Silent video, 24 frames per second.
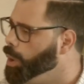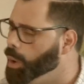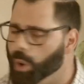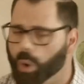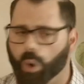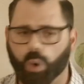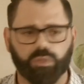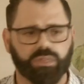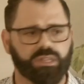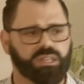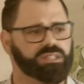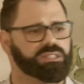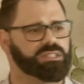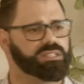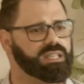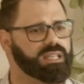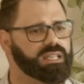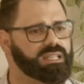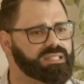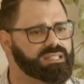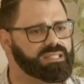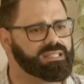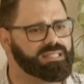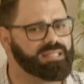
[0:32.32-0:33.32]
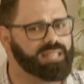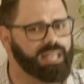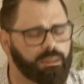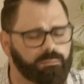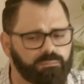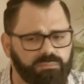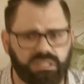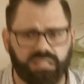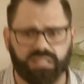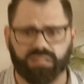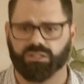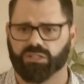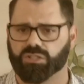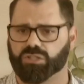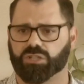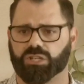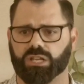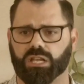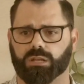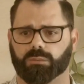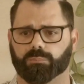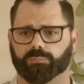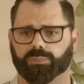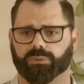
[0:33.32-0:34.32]
All these things tempting the
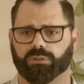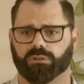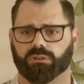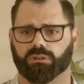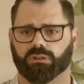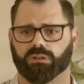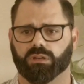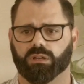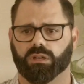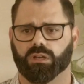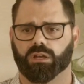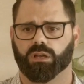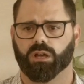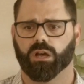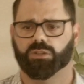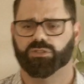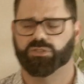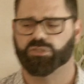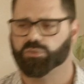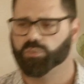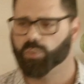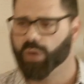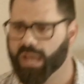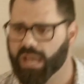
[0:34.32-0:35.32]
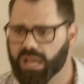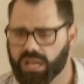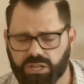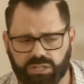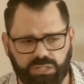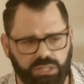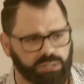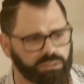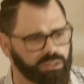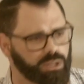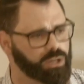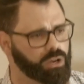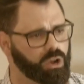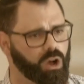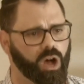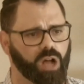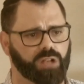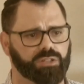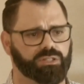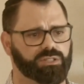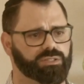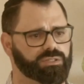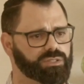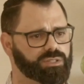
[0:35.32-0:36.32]
sheep, assuaging their
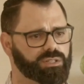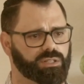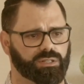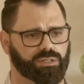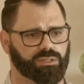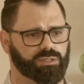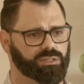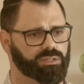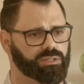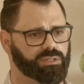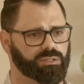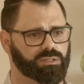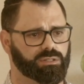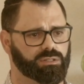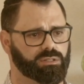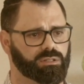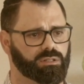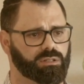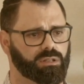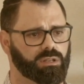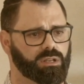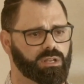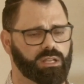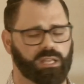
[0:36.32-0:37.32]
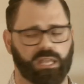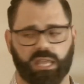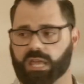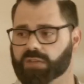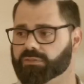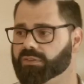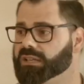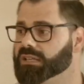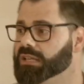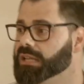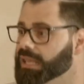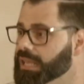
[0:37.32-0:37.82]
consciences, even,